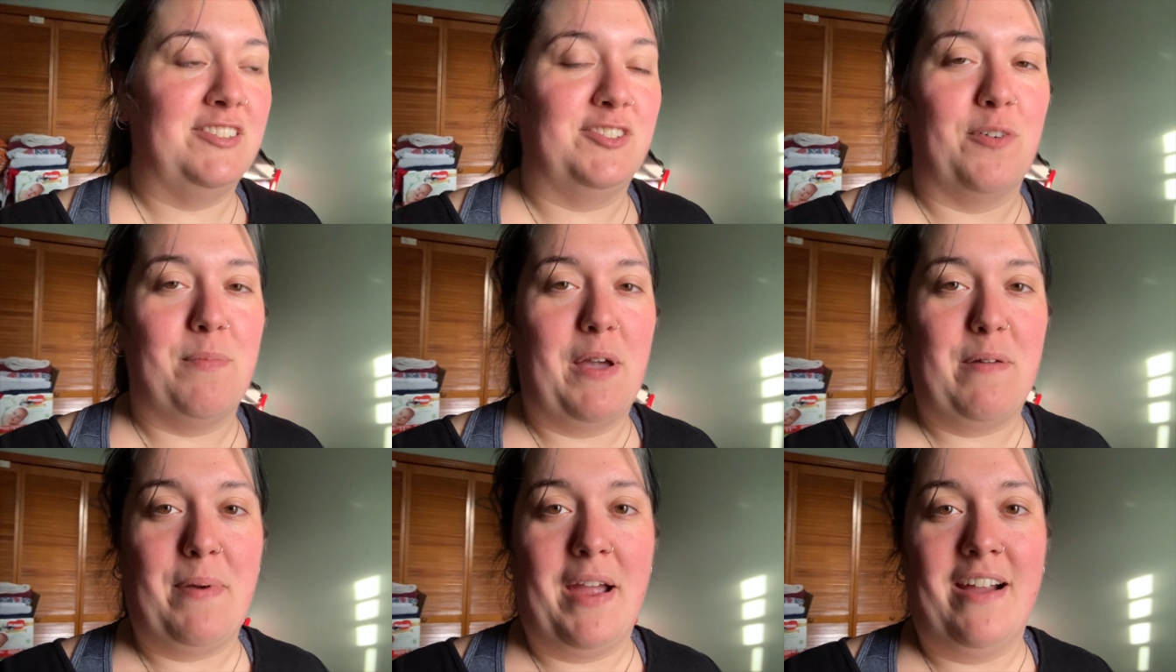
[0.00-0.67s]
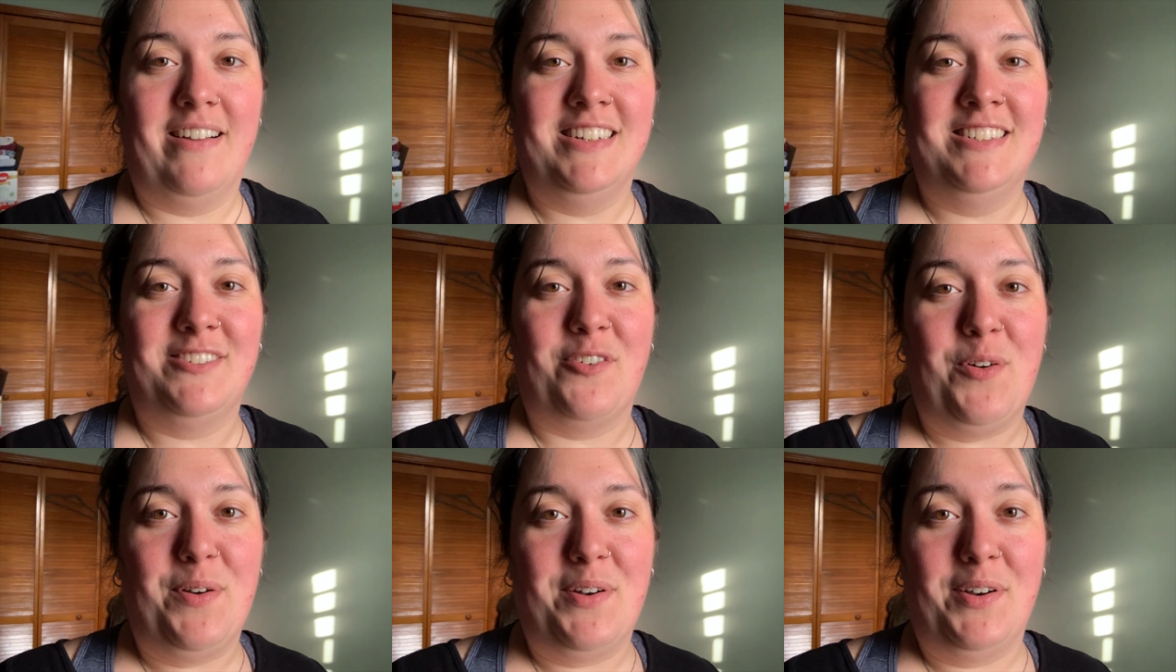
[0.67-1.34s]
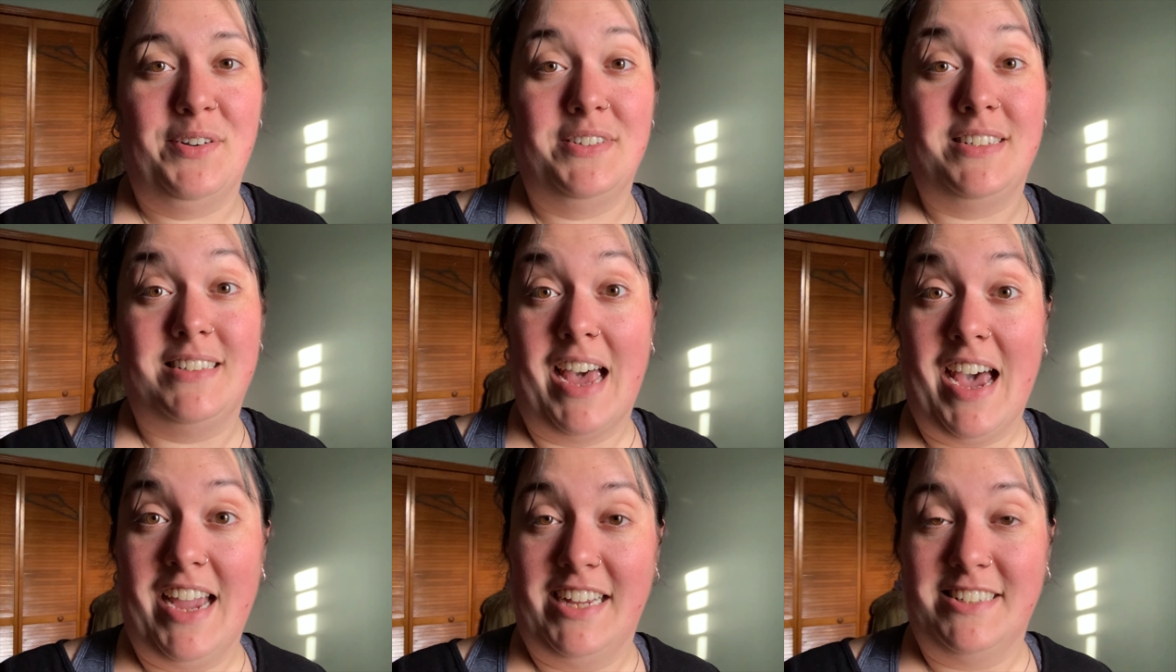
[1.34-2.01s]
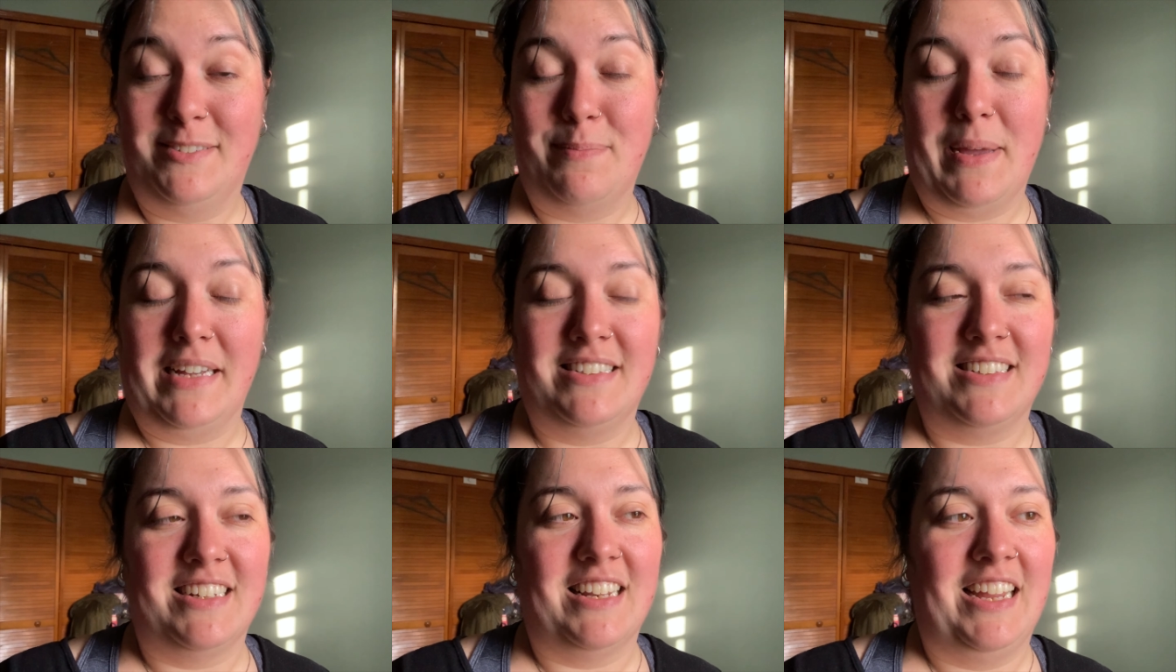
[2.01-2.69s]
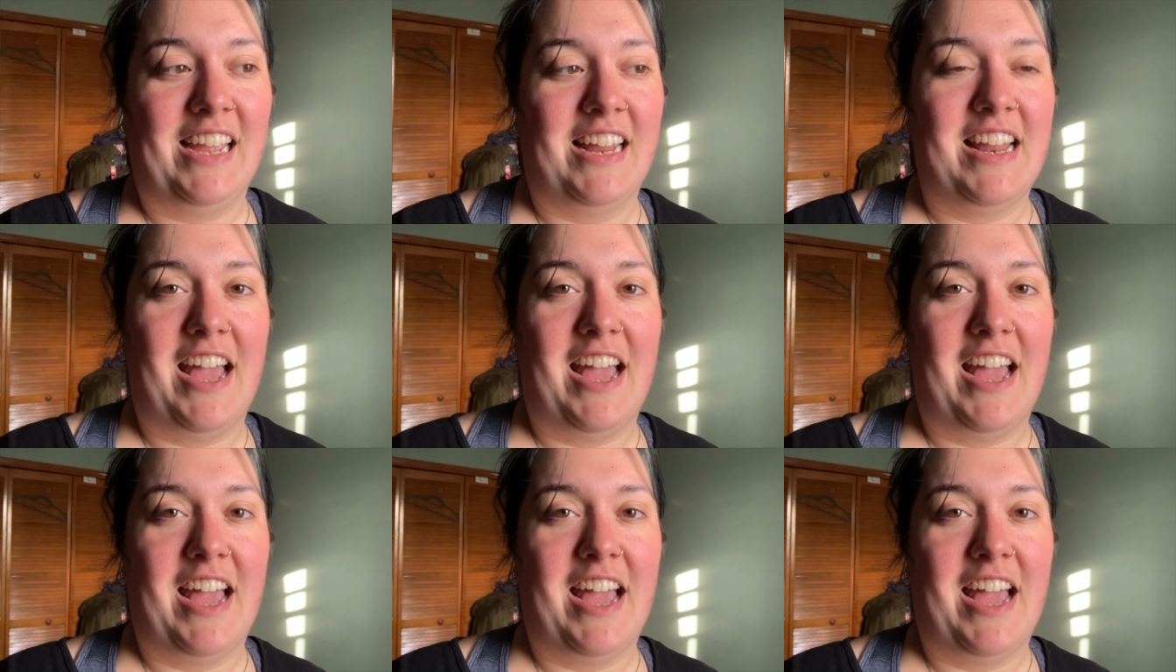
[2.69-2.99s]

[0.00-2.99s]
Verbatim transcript: So my parents ordered sides basically and